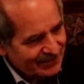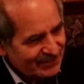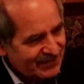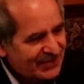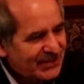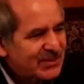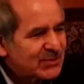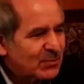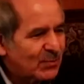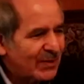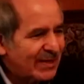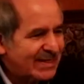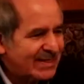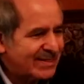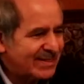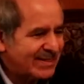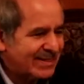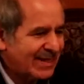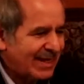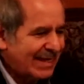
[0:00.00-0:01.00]
This wine
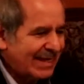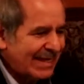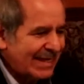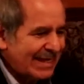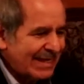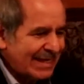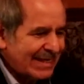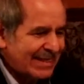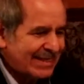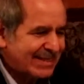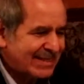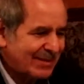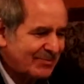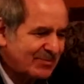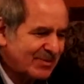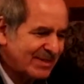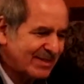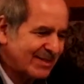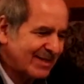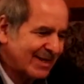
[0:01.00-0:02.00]
is
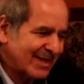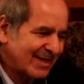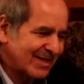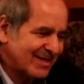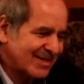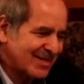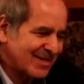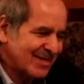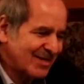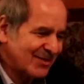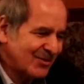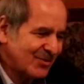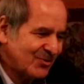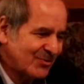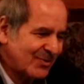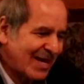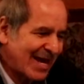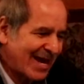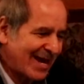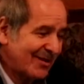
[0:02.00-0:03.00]
something that
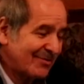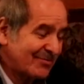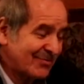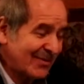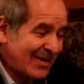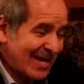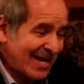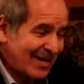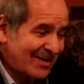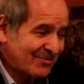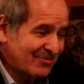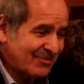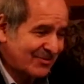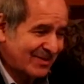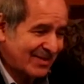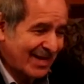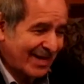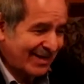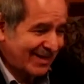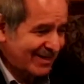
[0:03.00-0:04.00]
you'd have to have
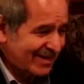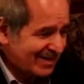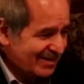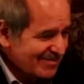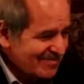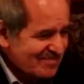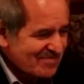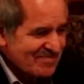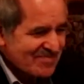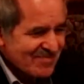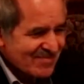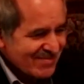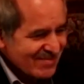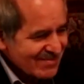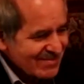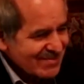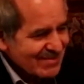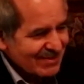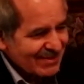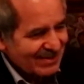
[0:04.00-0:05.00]
with like
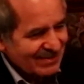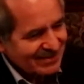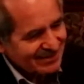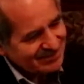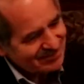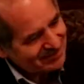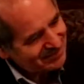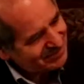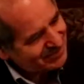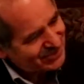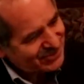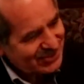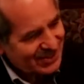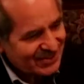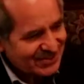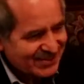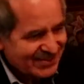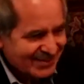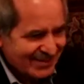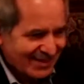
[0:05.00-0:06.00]

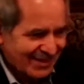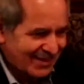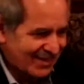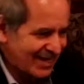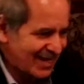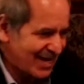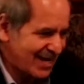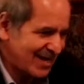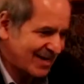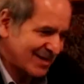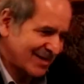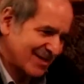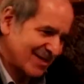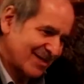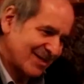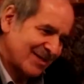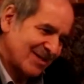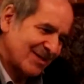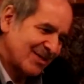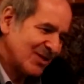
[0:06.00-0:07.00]
just
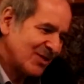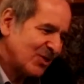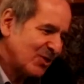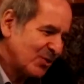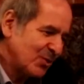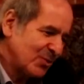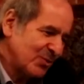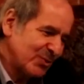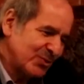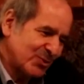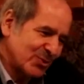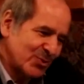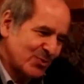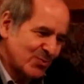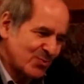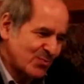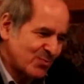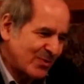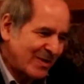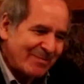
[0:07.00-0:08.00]
a huge
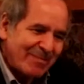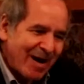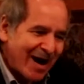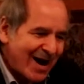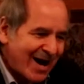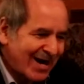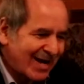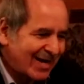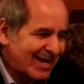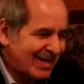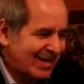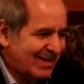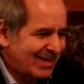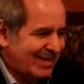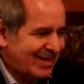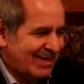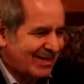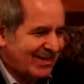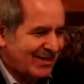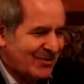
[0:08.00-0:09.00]
ribeye
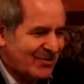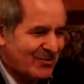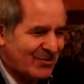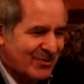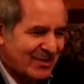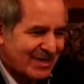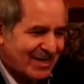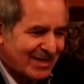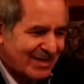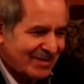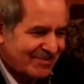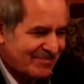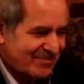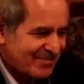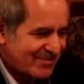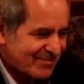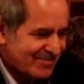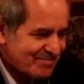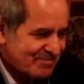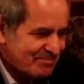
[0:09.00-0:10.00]
or a
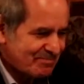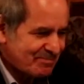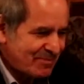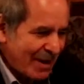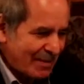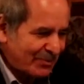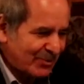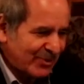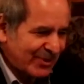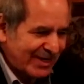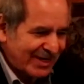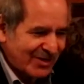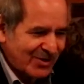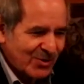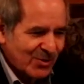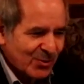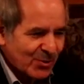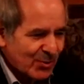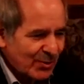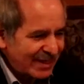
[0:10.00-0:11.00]
peppery
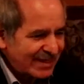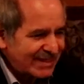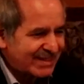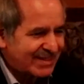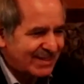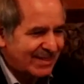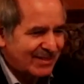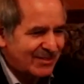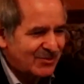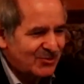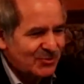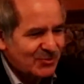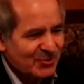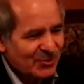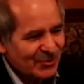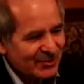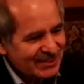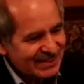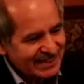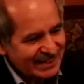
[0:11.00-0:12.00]
crusted New
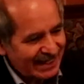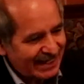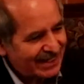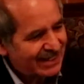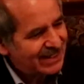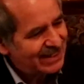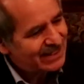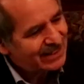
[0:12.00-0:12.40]
York steak.